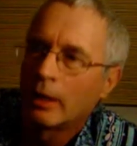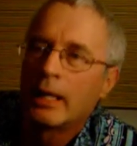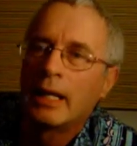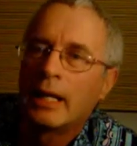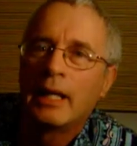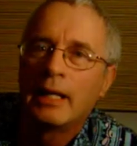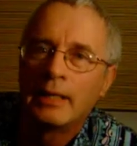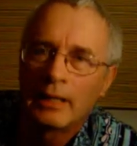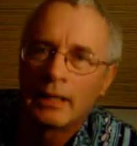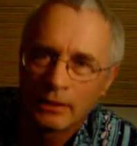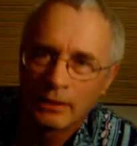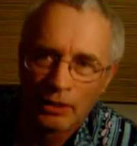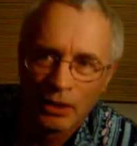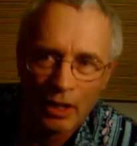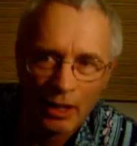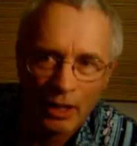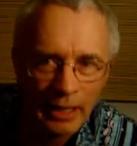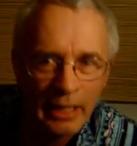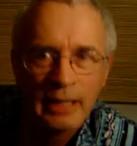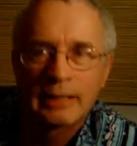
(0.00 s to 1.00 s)
He does
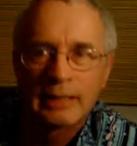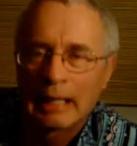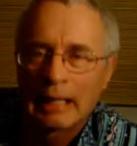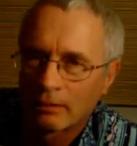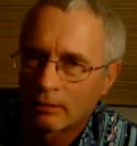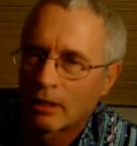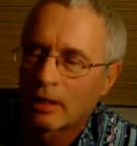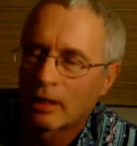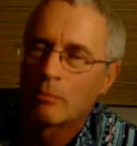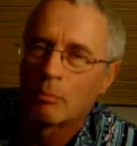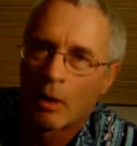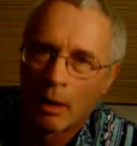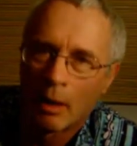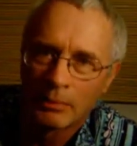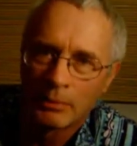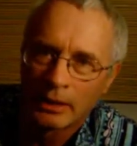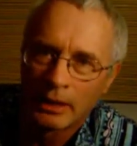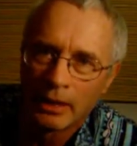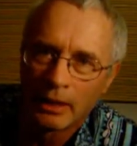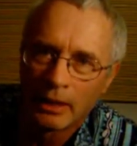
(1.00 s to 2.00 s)
not. He sounds like Bob
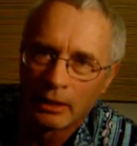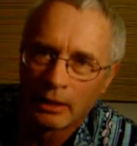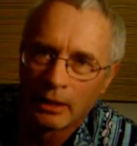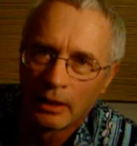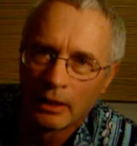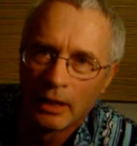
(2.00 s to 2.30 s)
Seger.